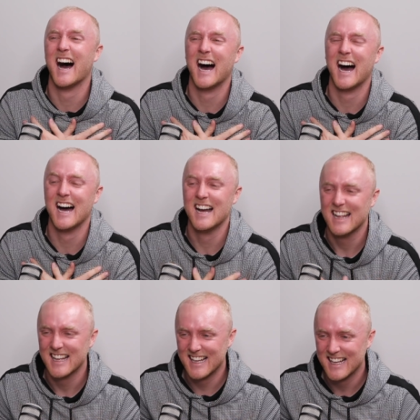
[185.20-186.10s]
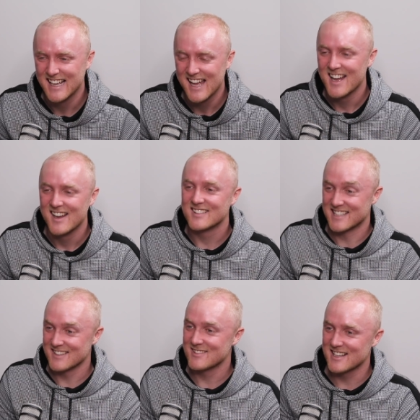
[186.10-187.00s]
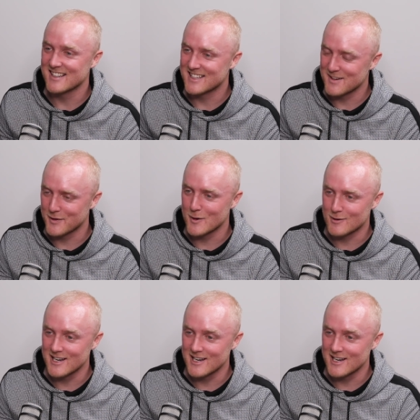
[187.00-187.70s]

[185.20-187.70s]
And I had a great time. Did it, was it, did it feel